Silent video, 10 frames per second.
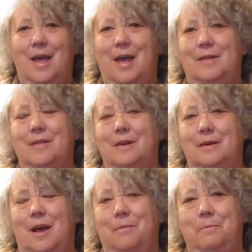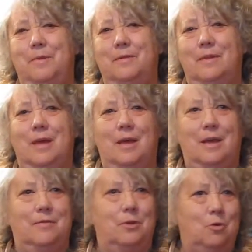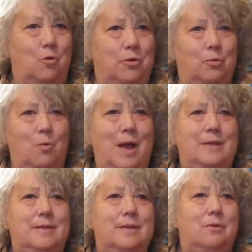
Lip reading: And then up in the Northwest,